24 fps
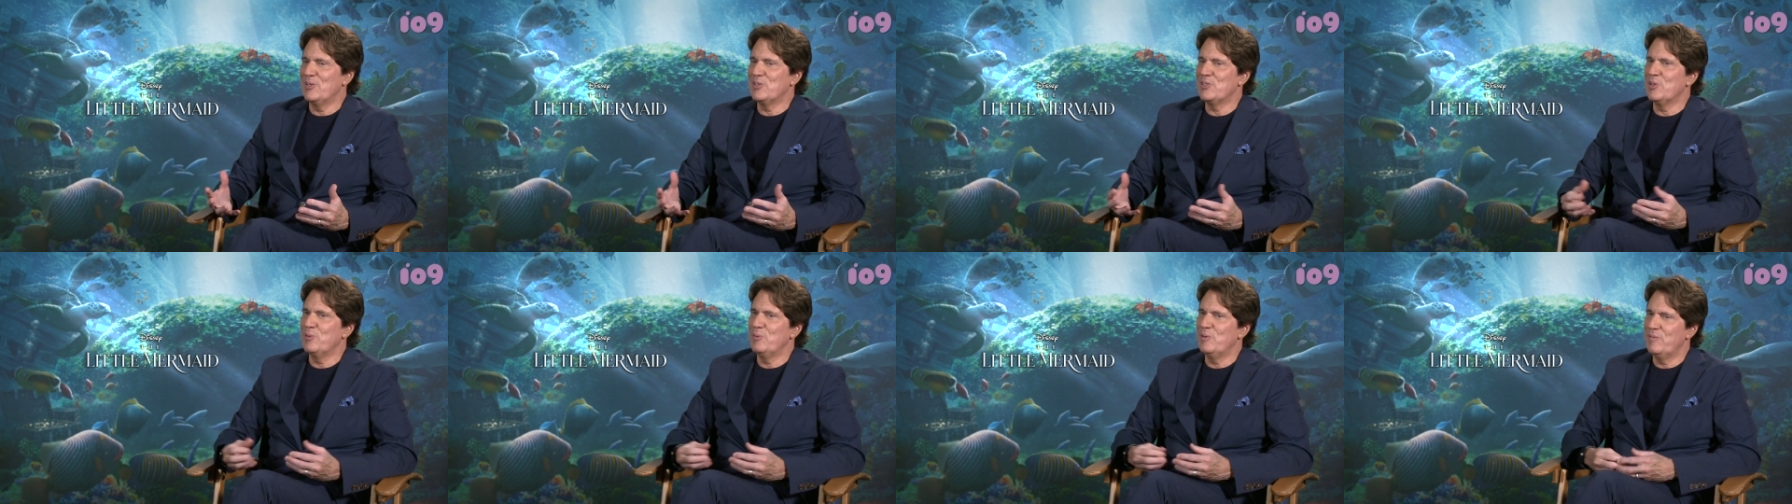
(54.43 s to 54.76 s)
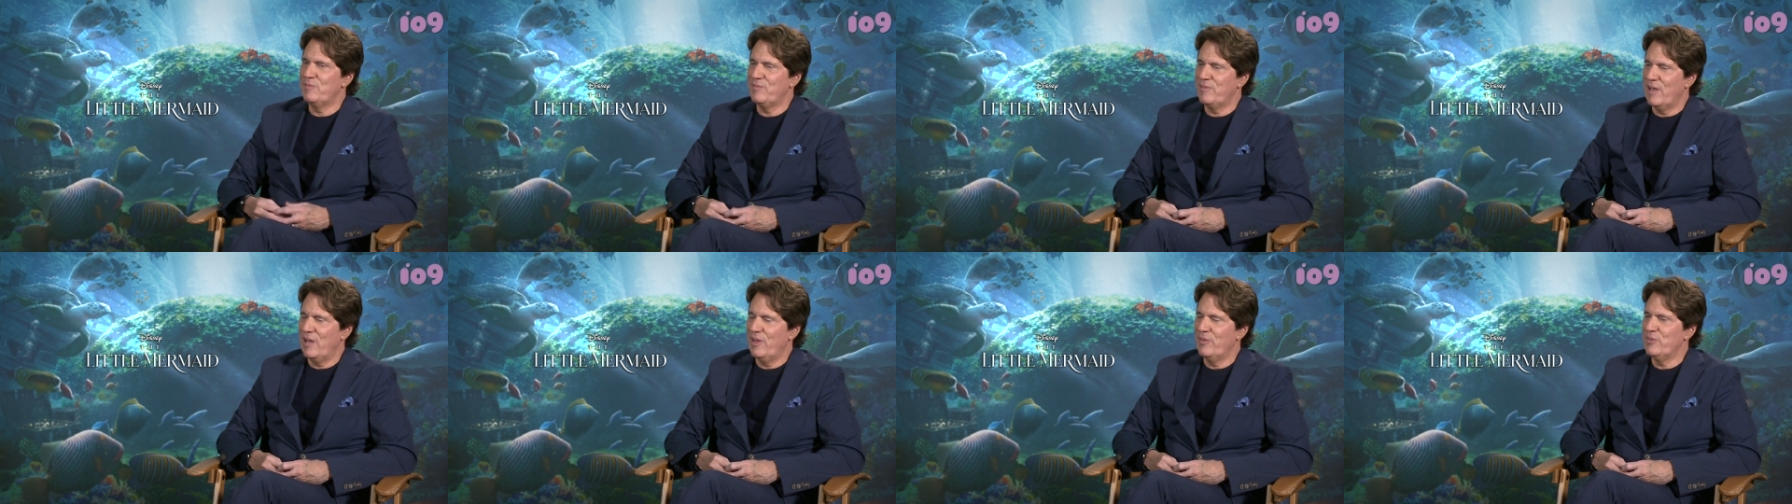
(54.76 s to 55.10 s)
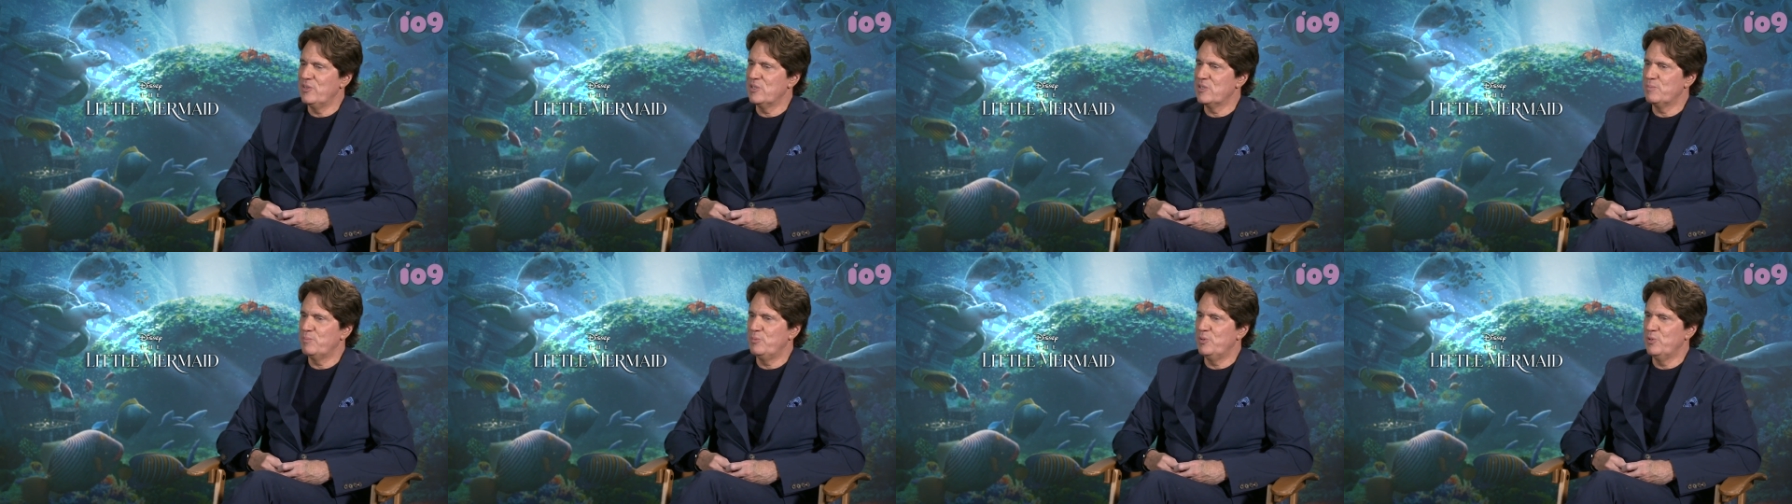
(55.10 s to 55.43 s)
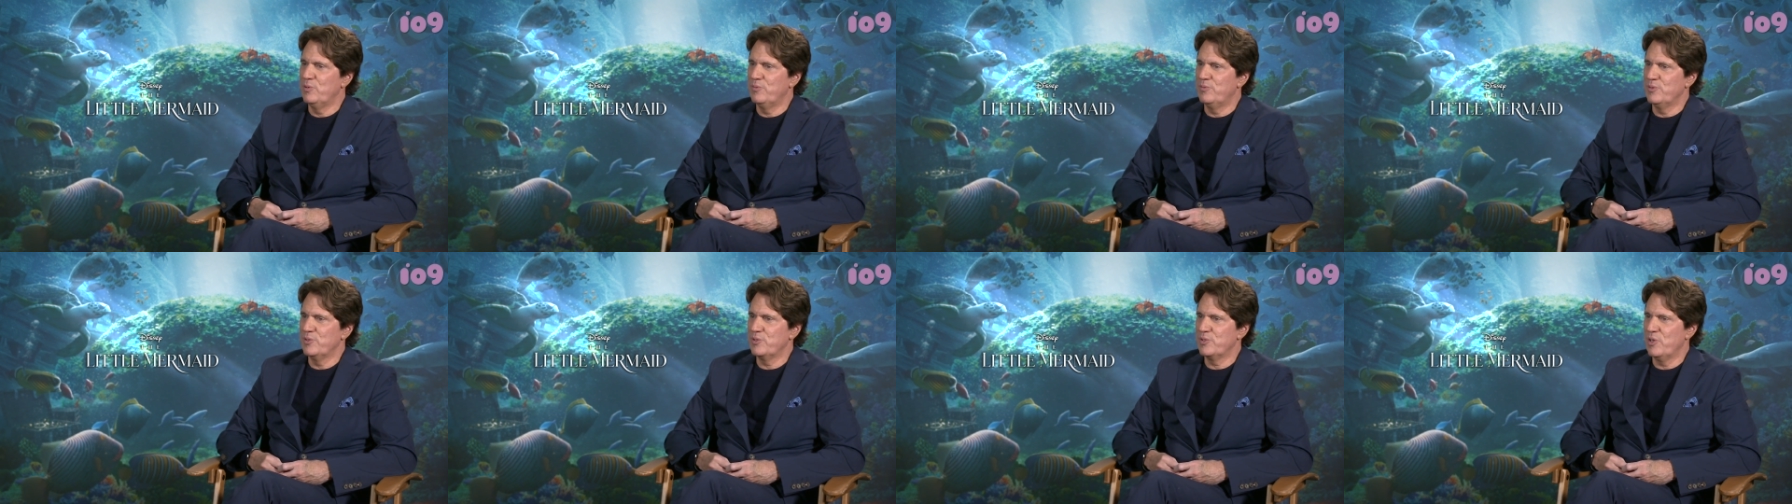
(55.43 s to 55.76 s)
And so we found this
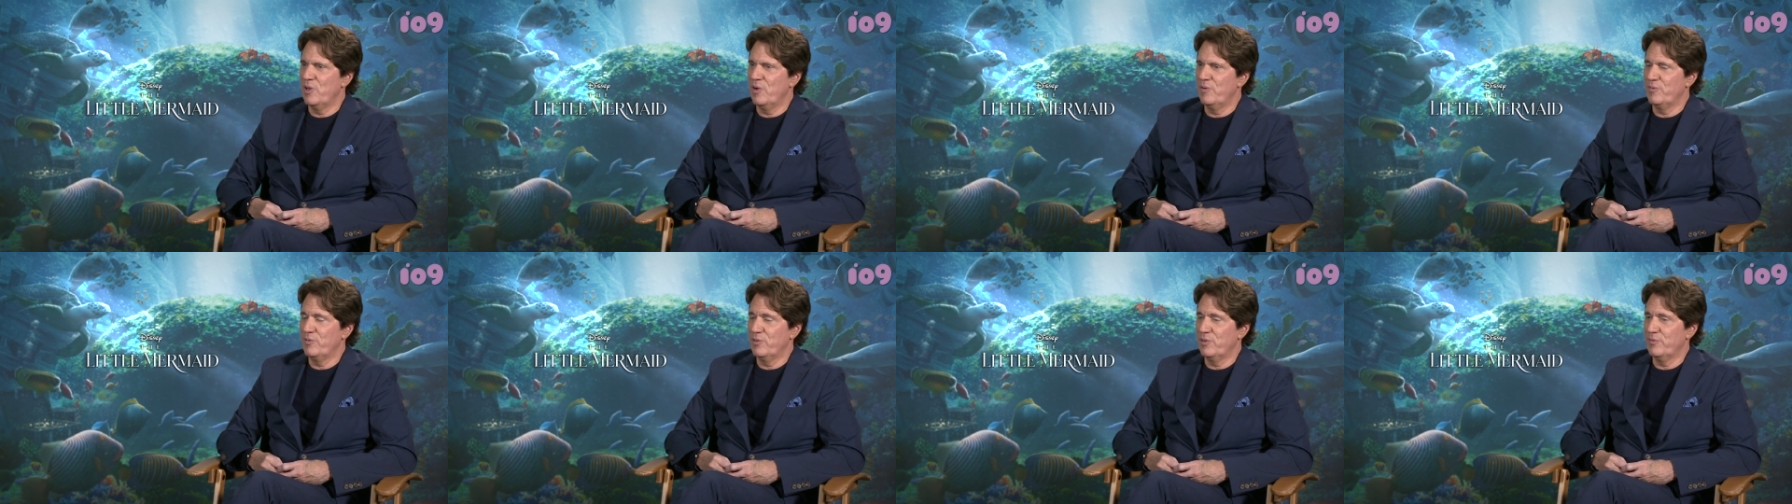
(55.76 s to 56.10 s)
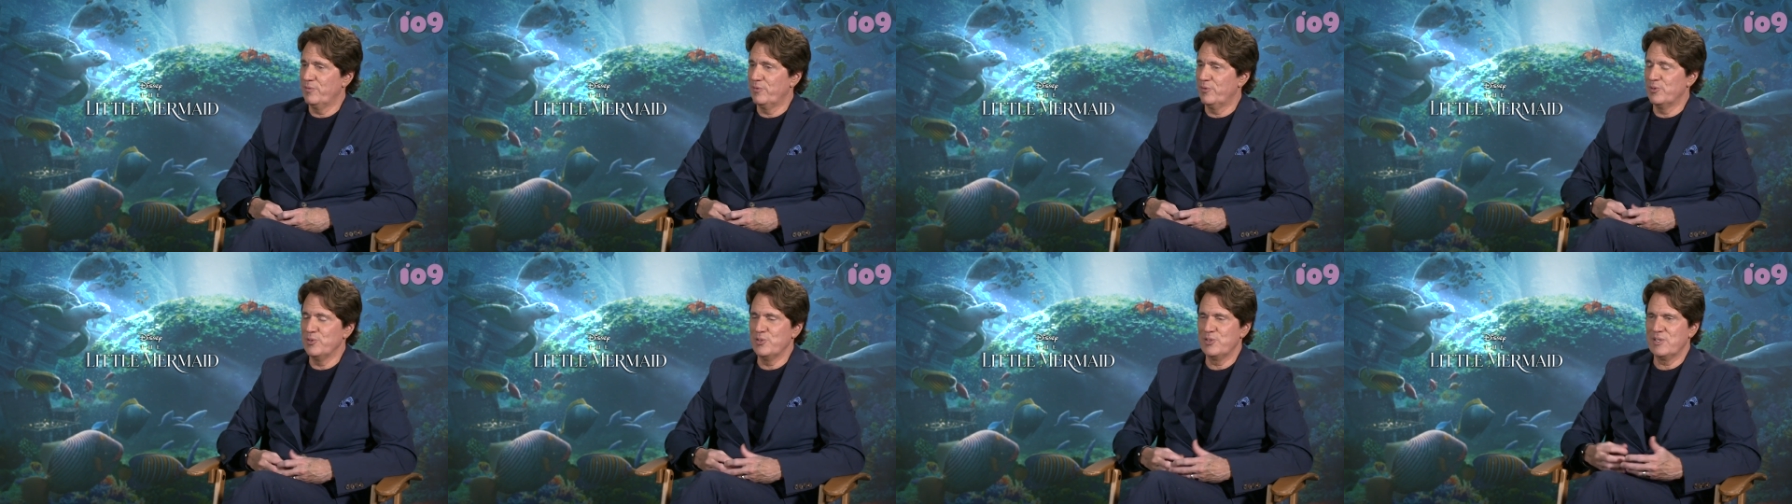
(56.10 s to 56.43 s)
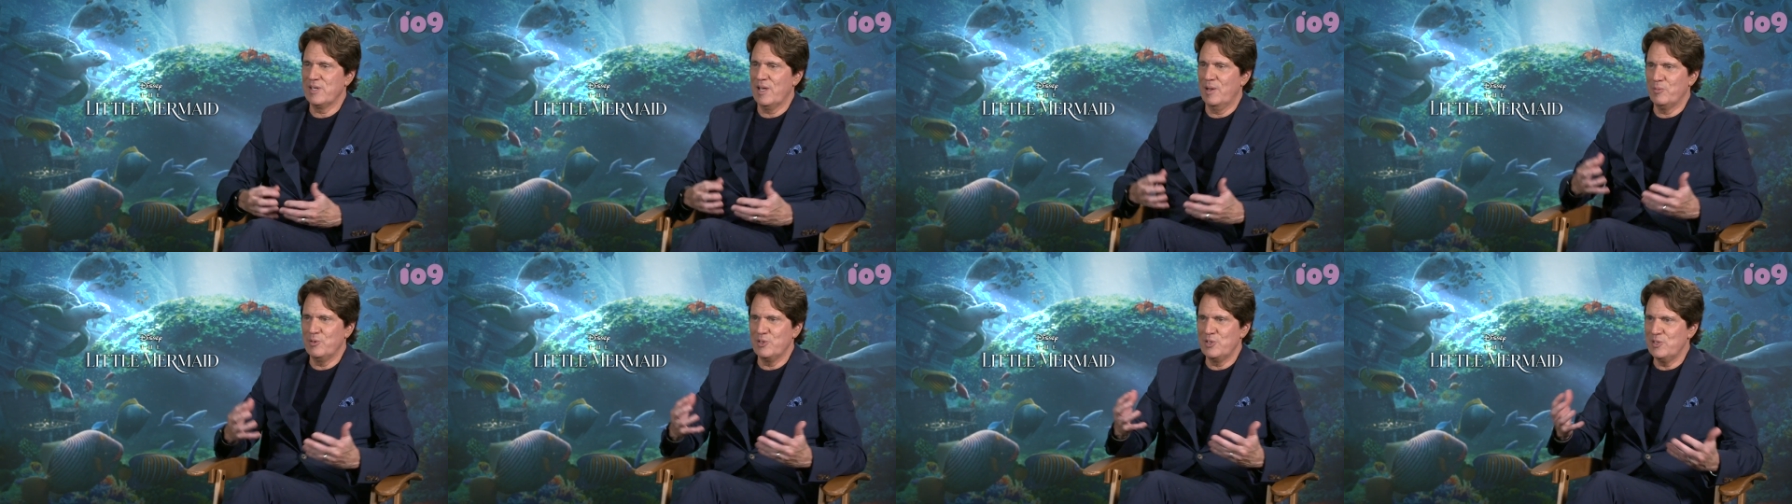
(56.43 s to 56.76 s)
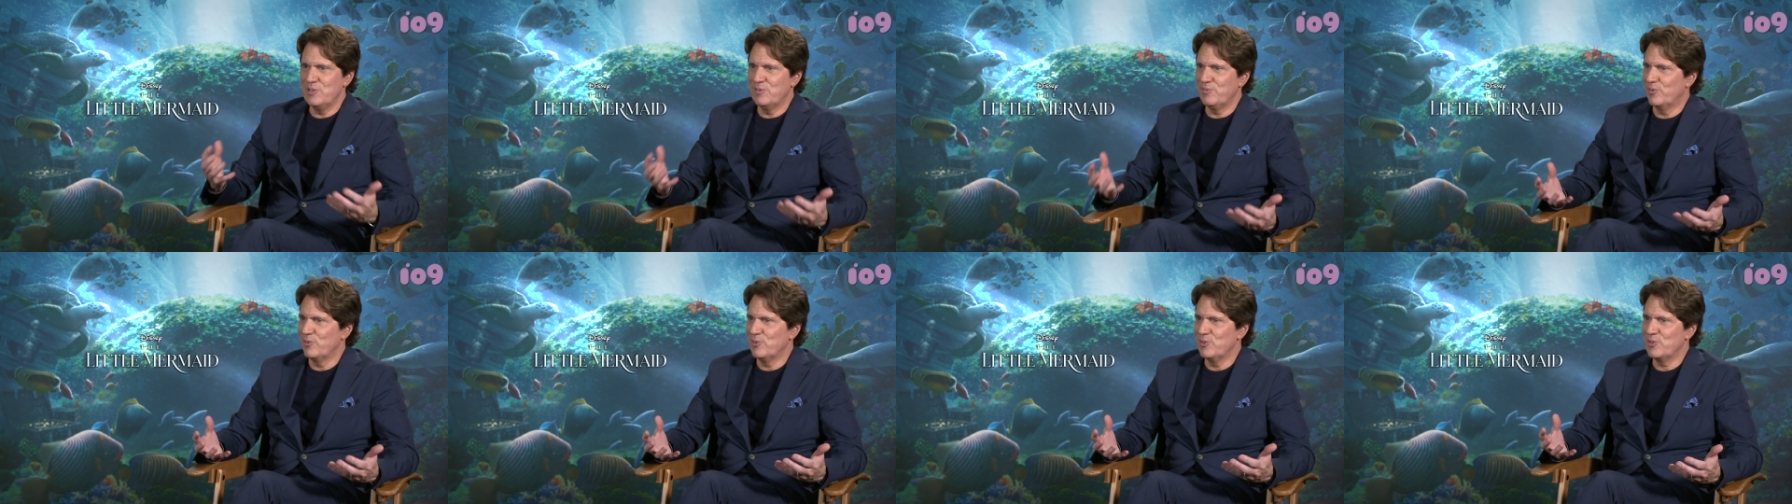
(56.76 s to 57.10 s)
beautiful song for the first time when
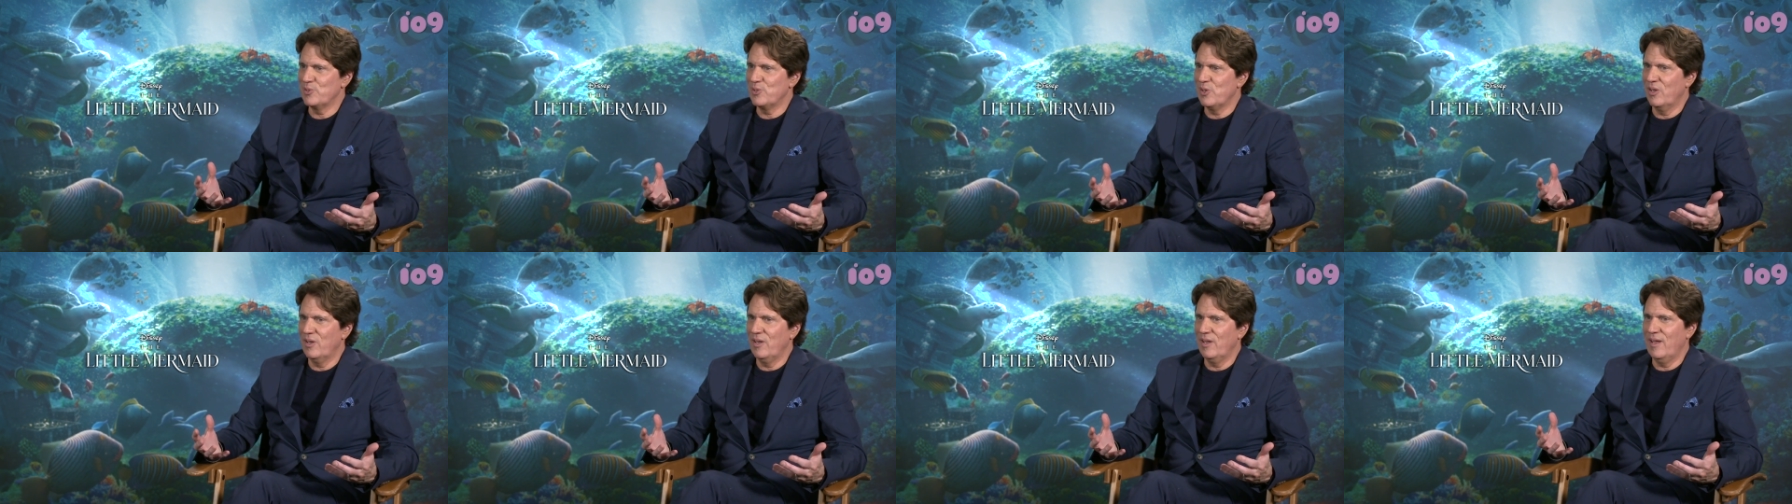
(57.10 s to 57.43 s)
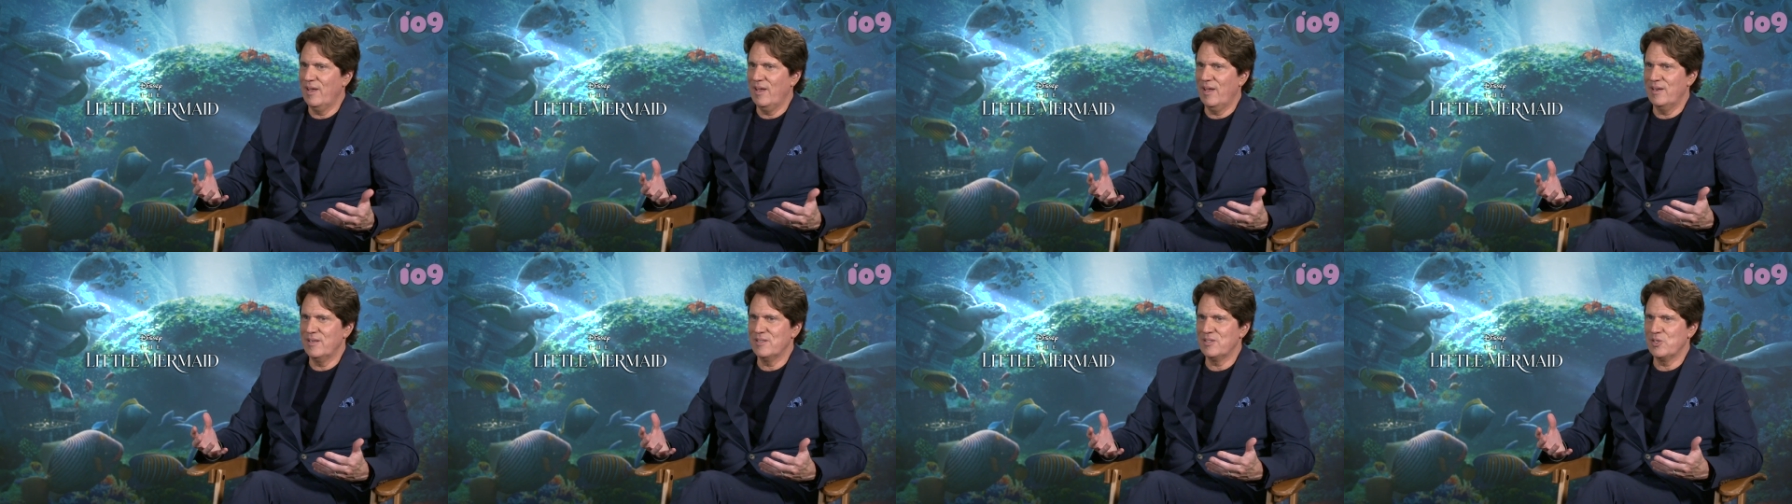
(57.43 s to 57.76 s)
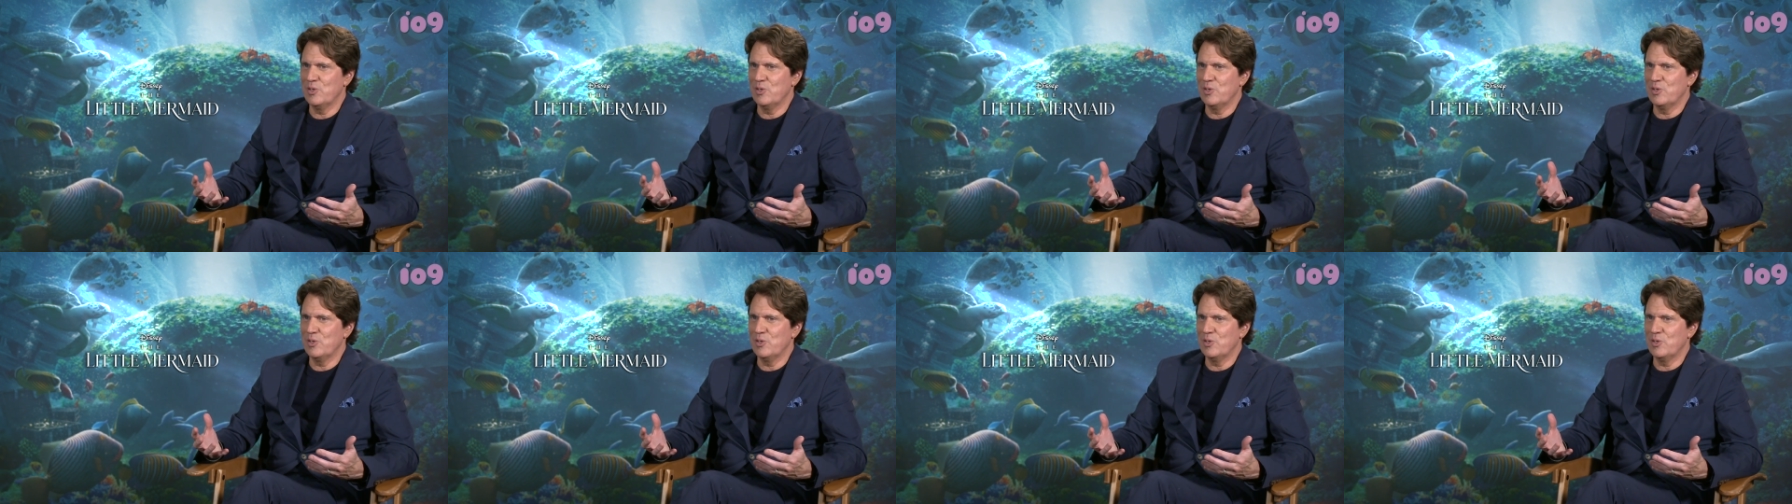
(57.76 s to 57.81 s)
she's first on land.